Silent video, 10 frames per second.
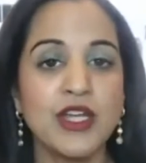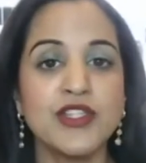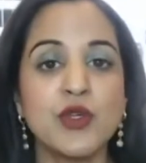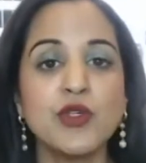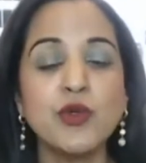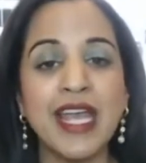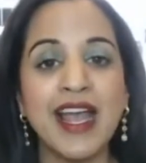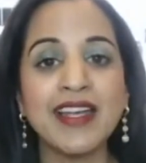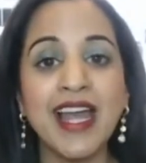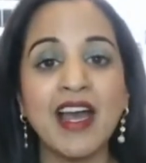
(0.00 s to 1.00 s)
So you
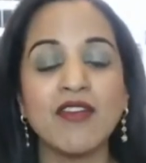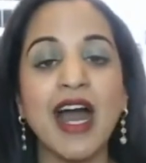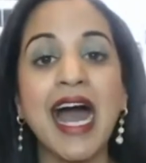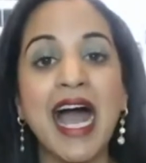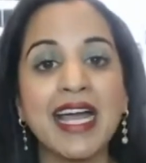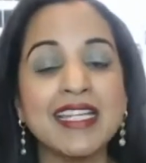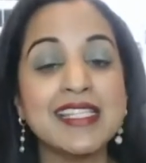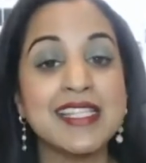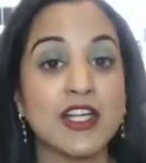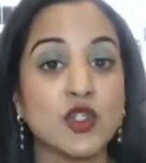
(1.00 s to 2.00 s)
can have a highly
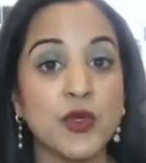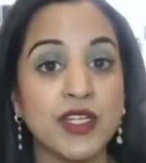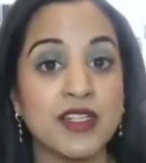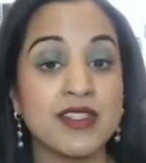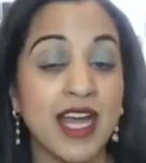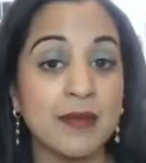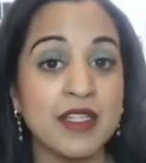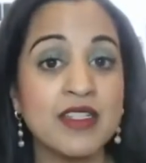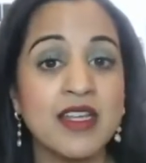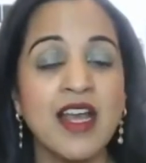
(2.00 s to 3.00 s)
saturated
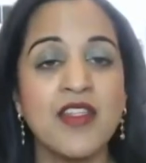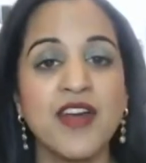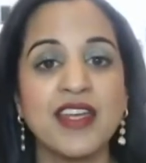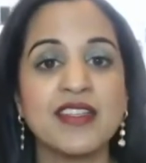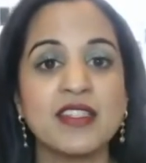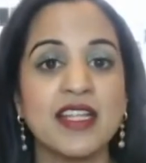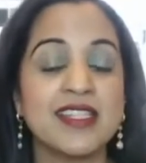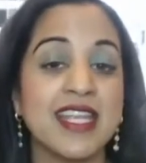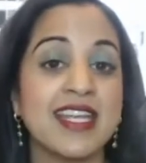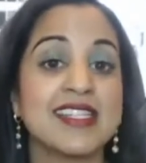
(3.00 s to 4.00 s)
diamond that is, let's
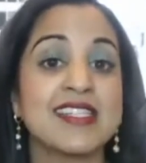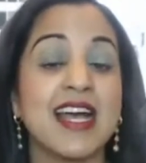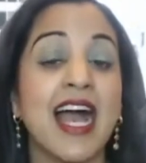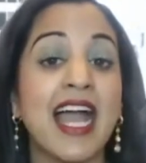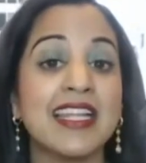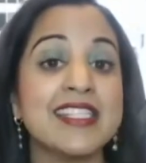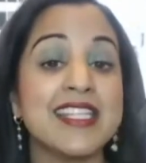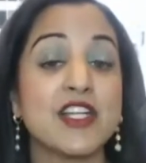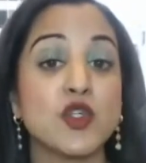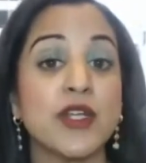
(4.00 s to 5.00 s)
say, a highly
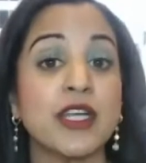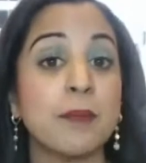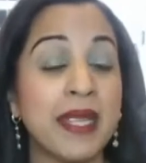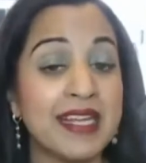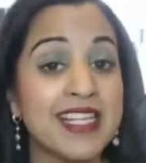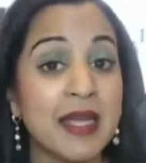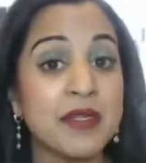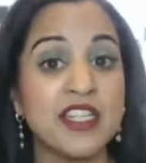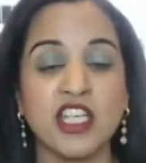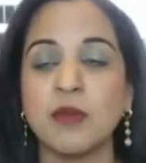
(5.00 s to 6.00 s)
saturated pink
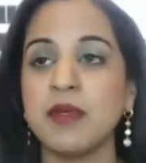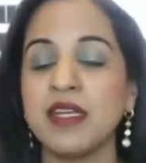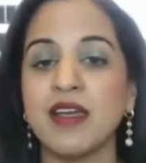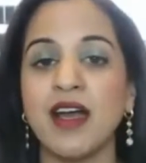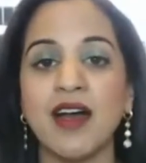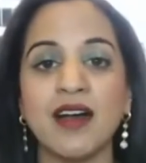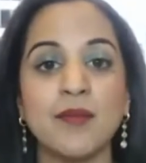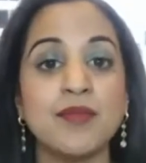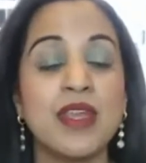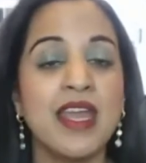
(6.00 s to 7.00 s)
diamond. It could be
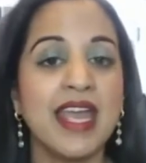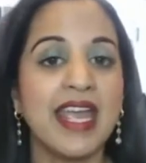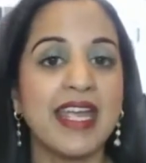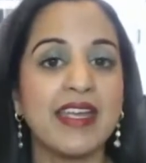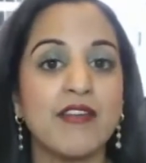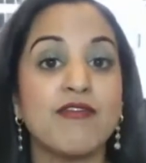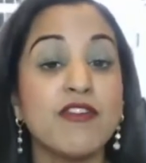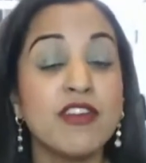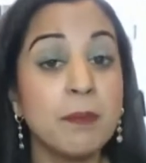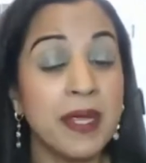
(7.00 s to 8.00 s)
a
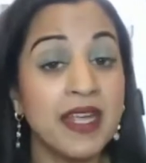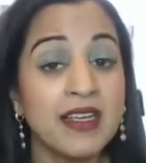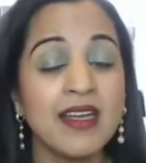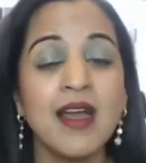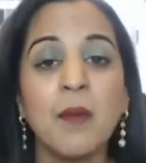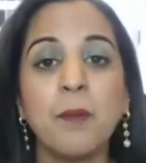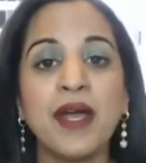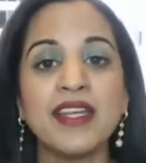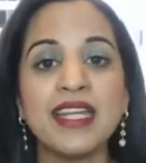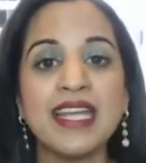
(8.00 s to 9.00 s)
vivid pink,
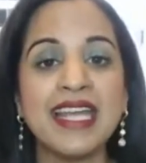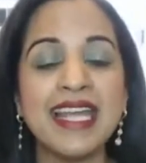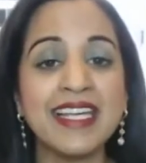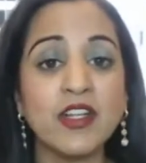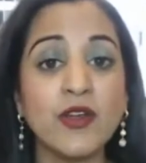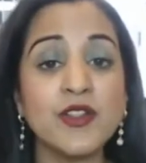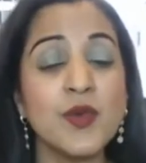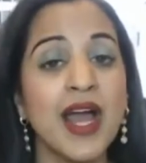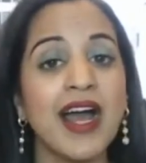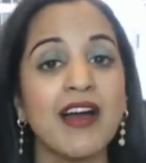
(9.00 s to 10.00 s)
but it could also
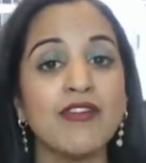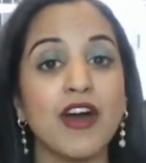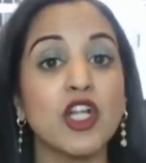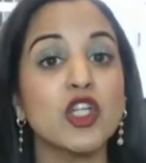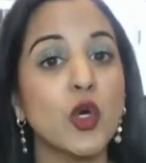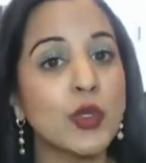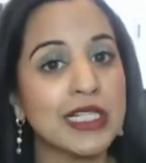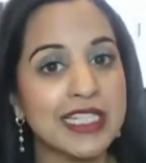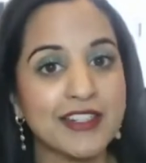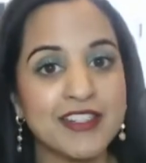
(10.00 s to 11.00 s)
have a low
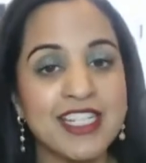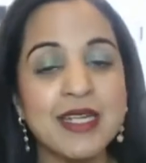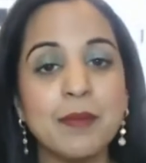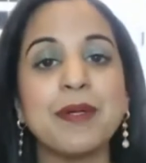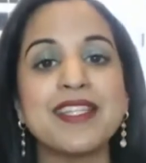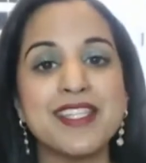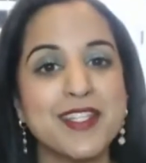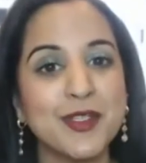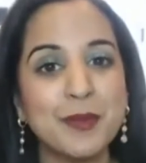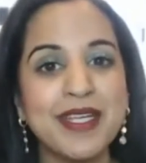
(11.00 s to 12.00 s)
clarity, but
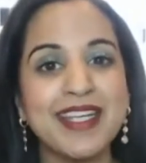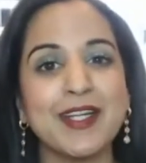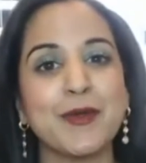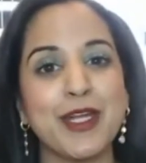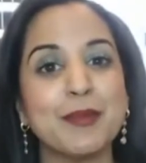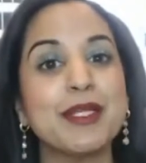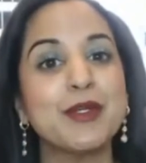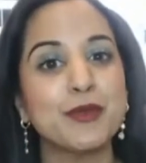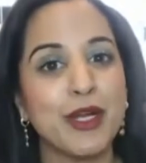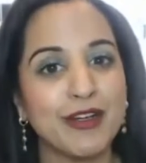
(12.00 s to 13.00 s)
still be incredibly
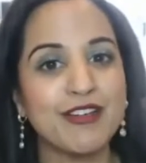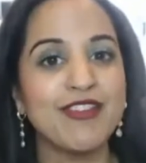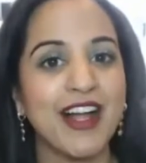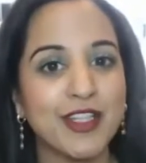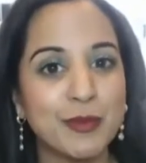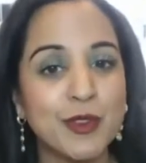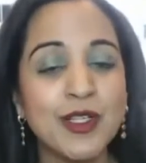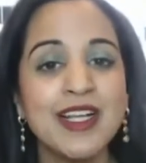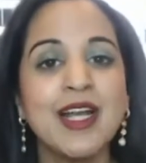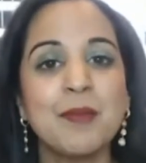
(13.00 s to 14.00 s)
rare and valuable
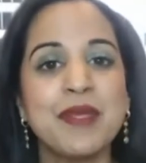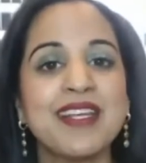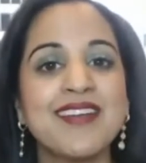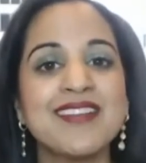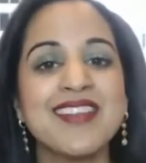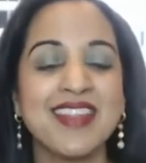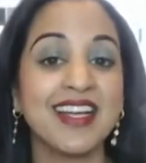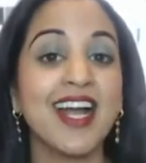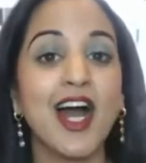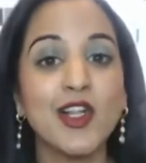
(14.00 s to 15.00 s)
because the
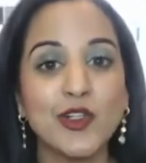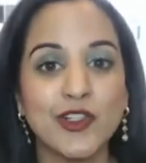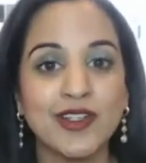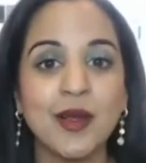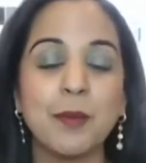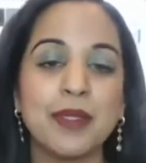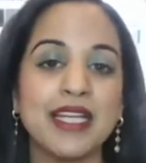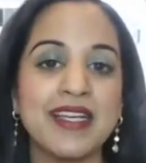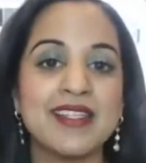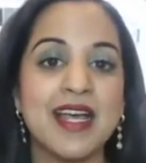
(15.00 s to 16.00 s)
color
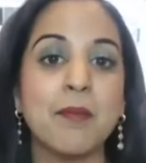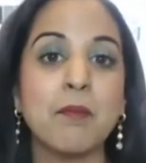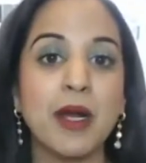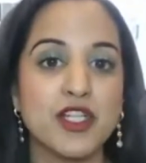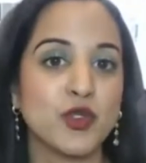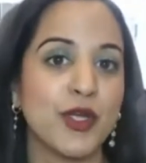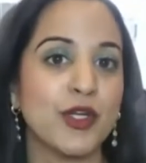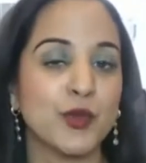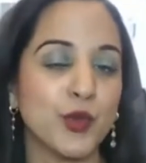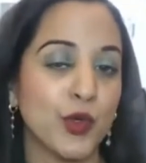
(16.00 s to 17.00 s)
plays a much
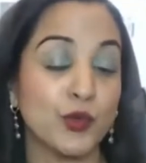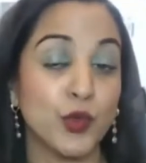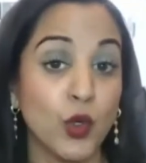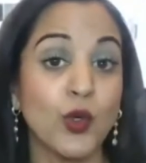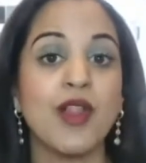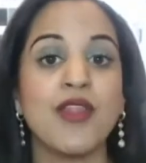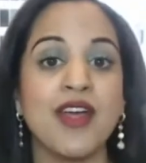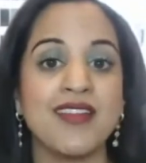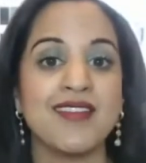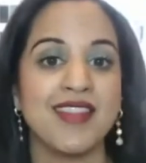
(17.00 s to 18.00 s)
greater role
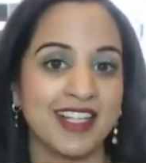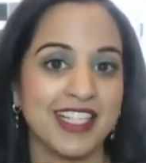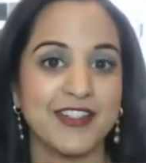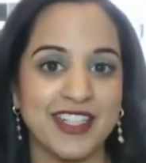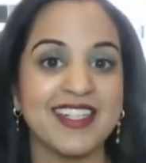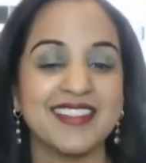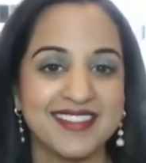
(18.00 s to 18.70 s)
than the clarity.